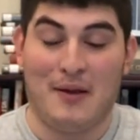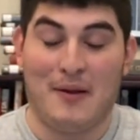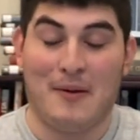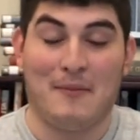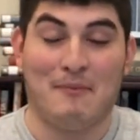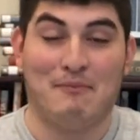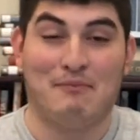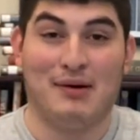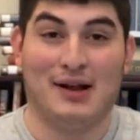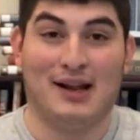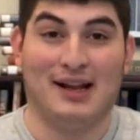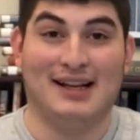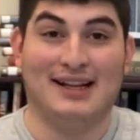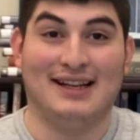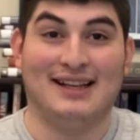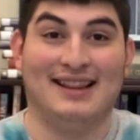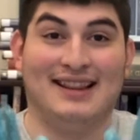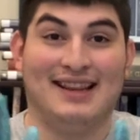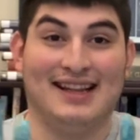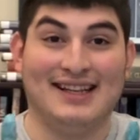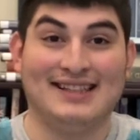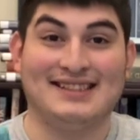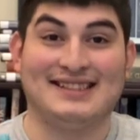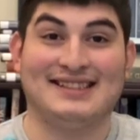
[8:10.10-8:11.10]
But
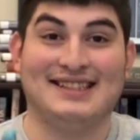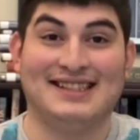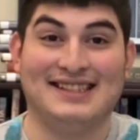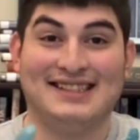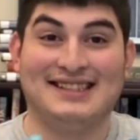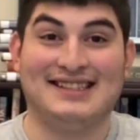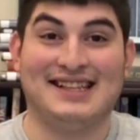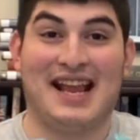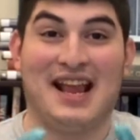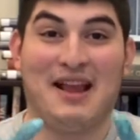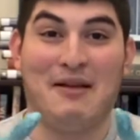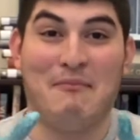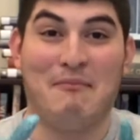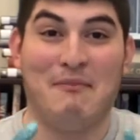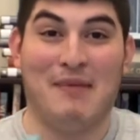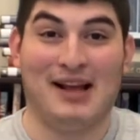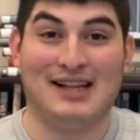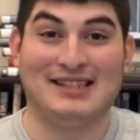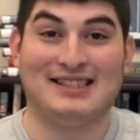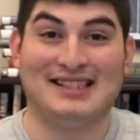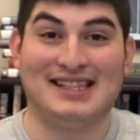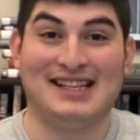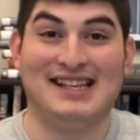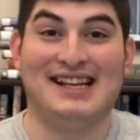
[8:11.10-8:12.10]
this is a
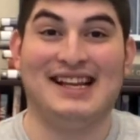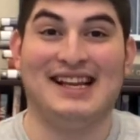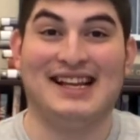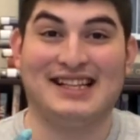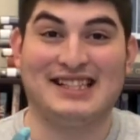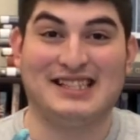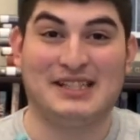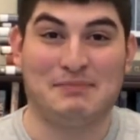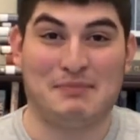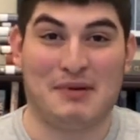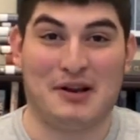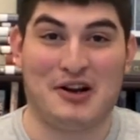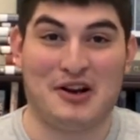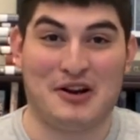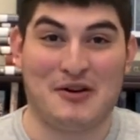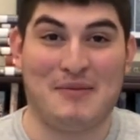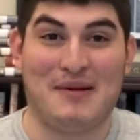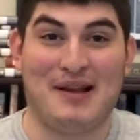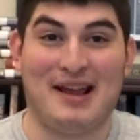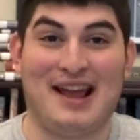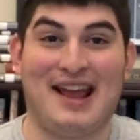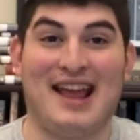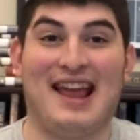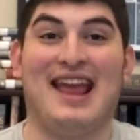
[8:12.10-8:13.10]
messy
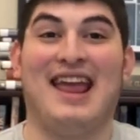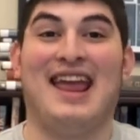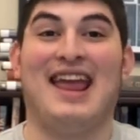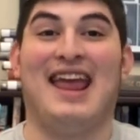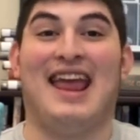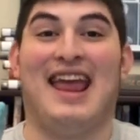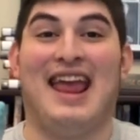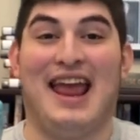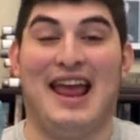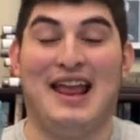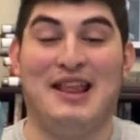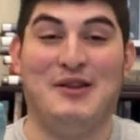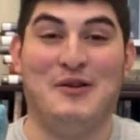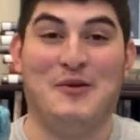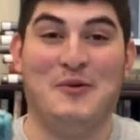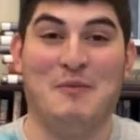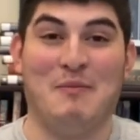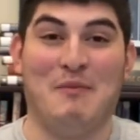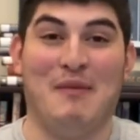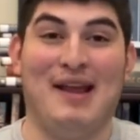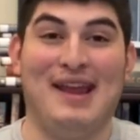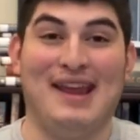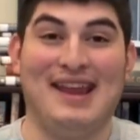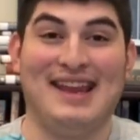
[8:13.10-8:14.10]
experiment and you
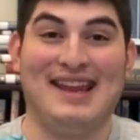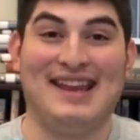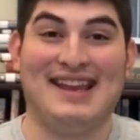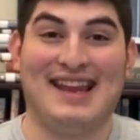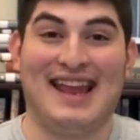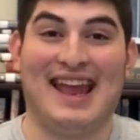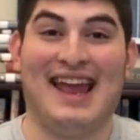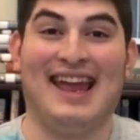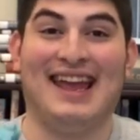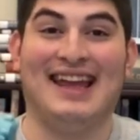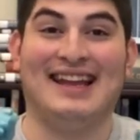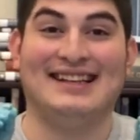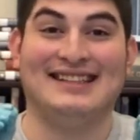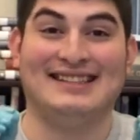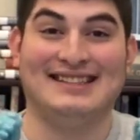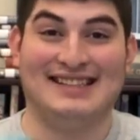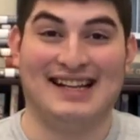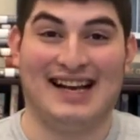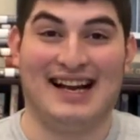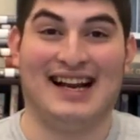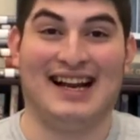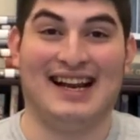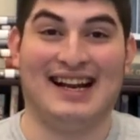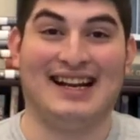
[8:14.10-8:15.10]
may get
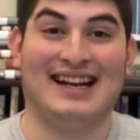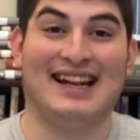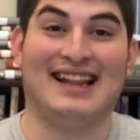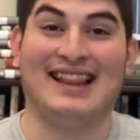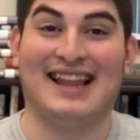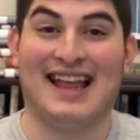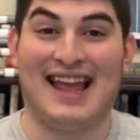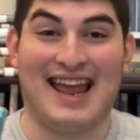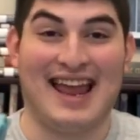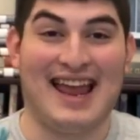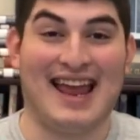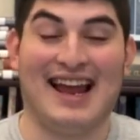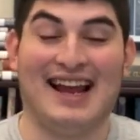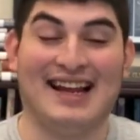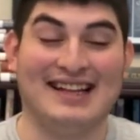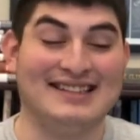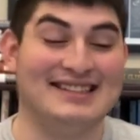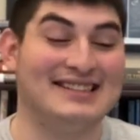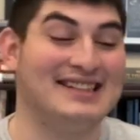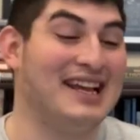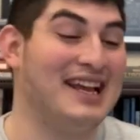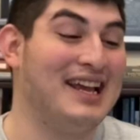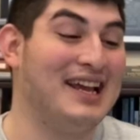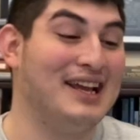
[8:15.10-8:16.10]
dyed in the hands.
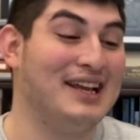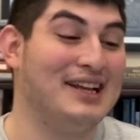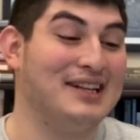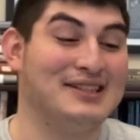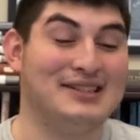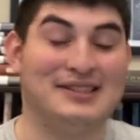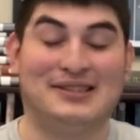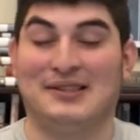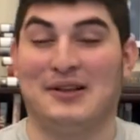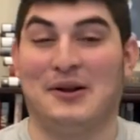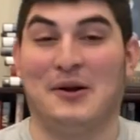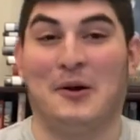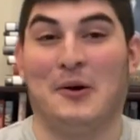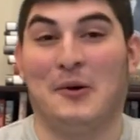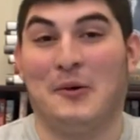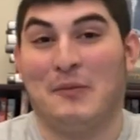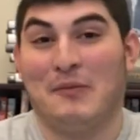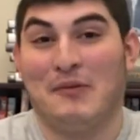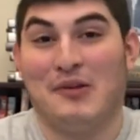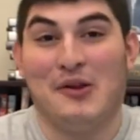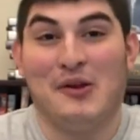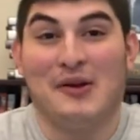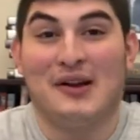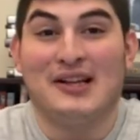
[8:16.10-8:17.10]
So
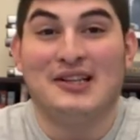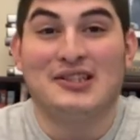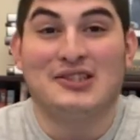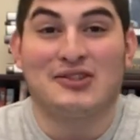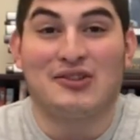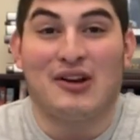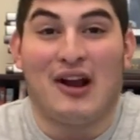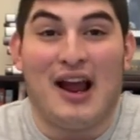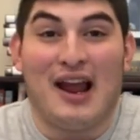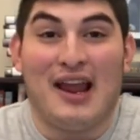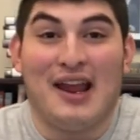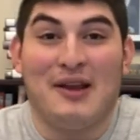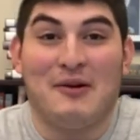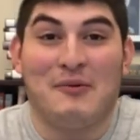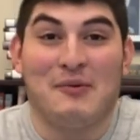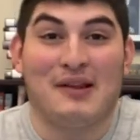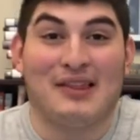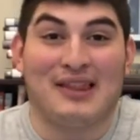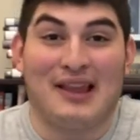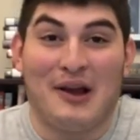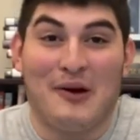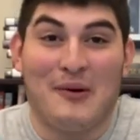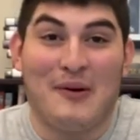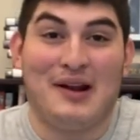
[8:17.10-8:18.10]
you can try it
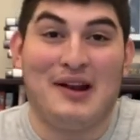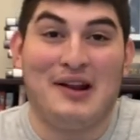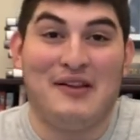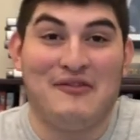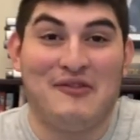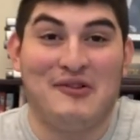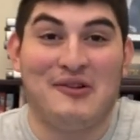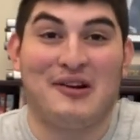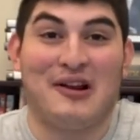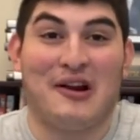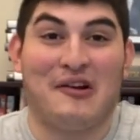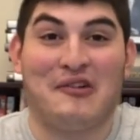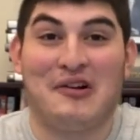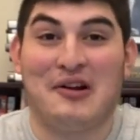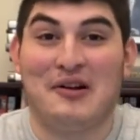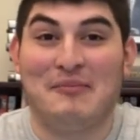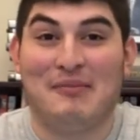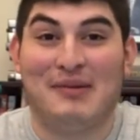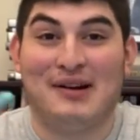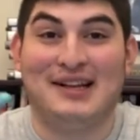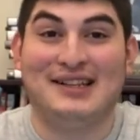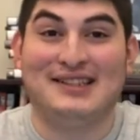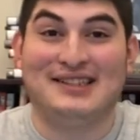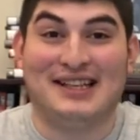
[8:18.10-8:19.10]
without any food coloring, but
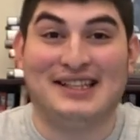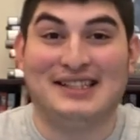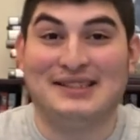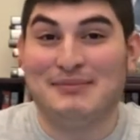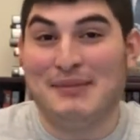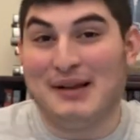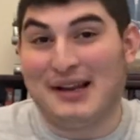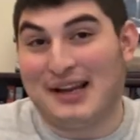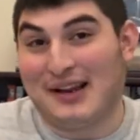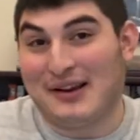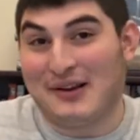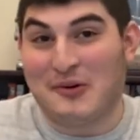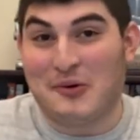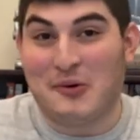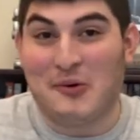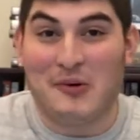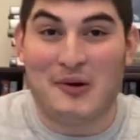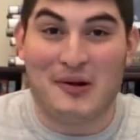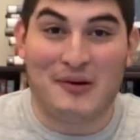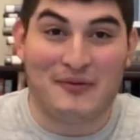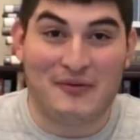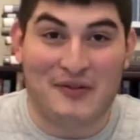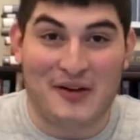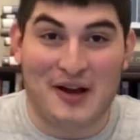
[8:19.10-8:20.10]
it does make it cool
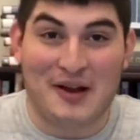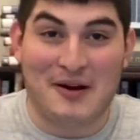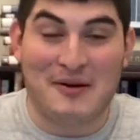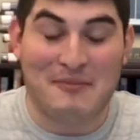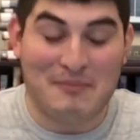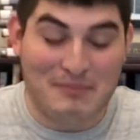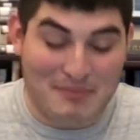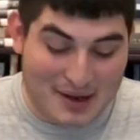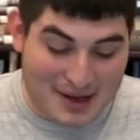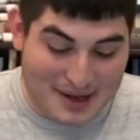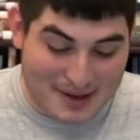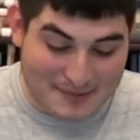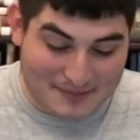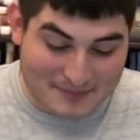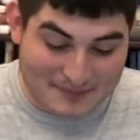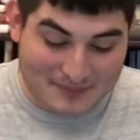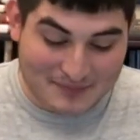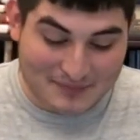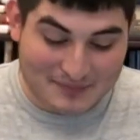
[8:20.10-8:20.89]
and fun, but